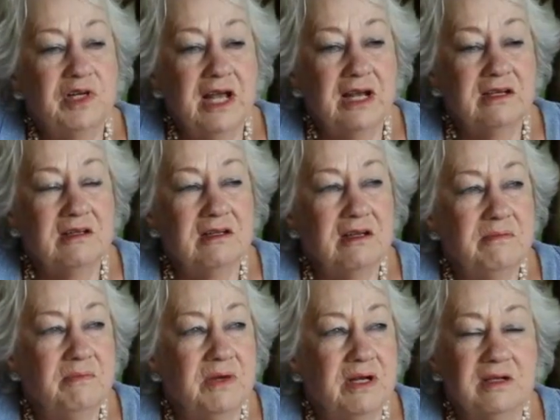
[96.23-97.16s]

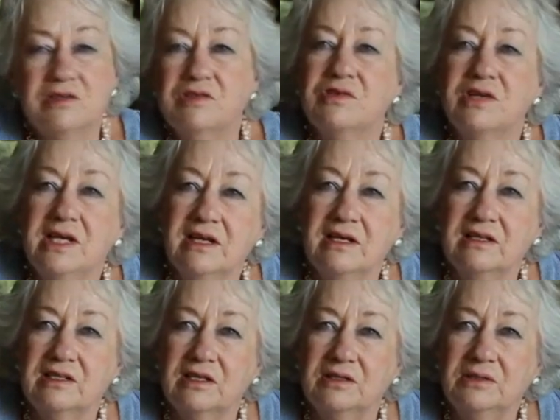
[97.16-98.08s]
antelope when I was 3
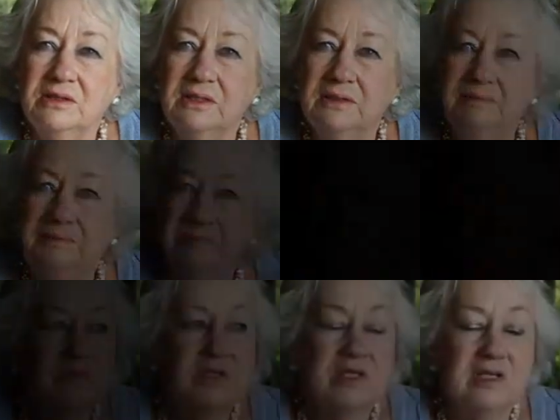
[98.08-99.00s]
years old.
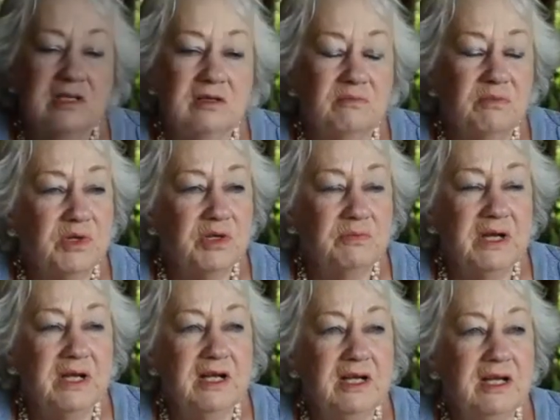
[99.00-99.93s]
It was a little
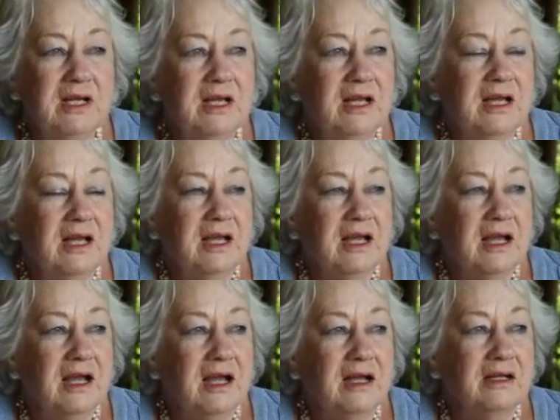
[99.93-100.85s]
bushbuck.
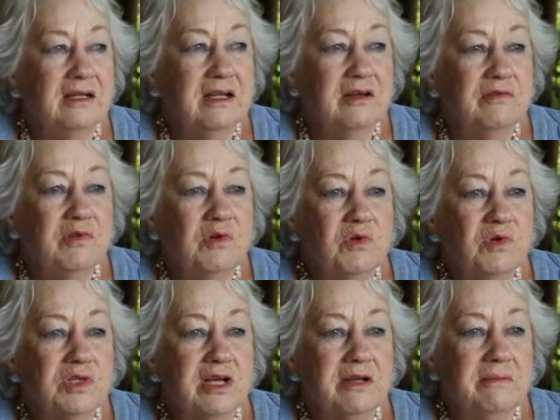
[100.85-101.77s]
And then of
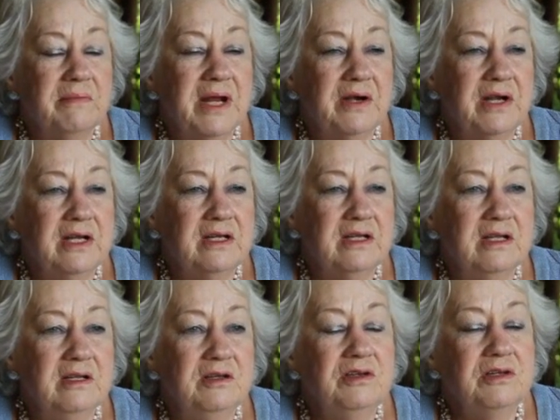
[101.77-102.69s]
course I married
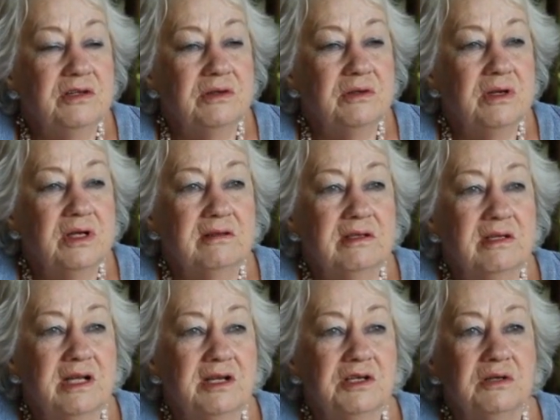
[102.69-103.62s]
into the
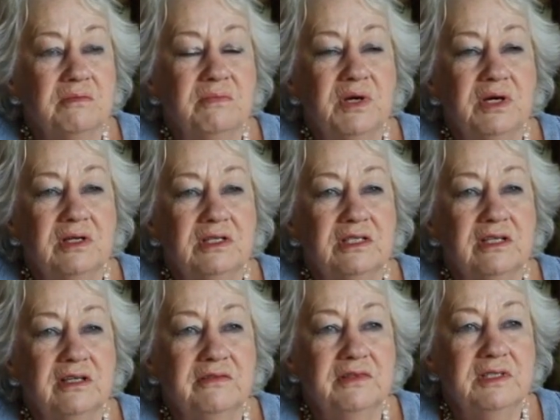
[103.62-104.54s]
National Park
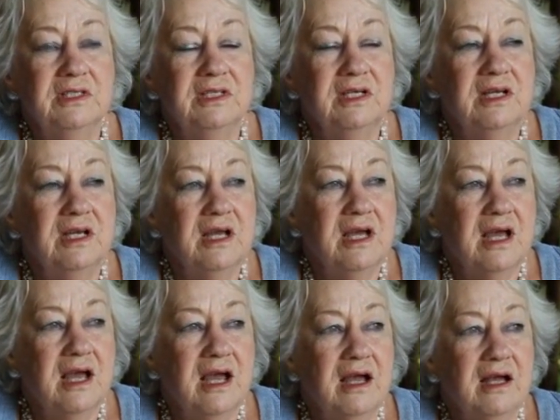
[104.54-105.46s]
Service,
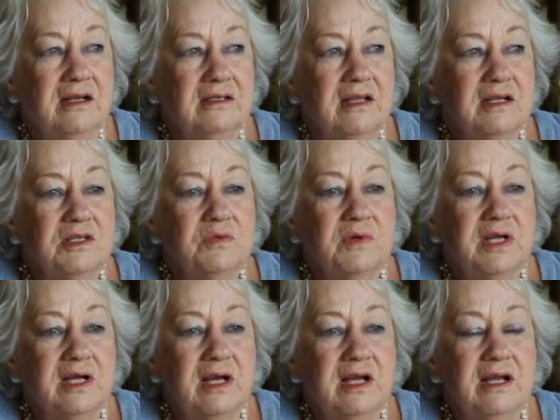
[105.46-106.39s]
and that's
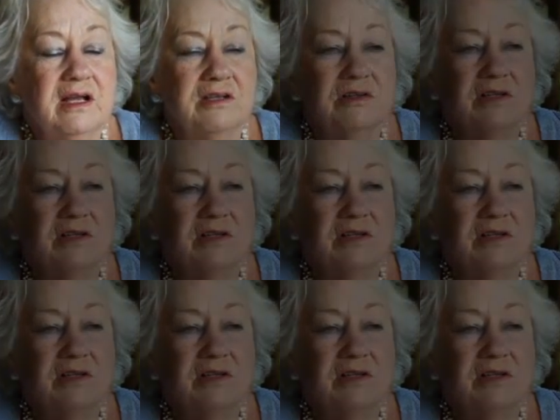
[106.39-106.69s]
where I had to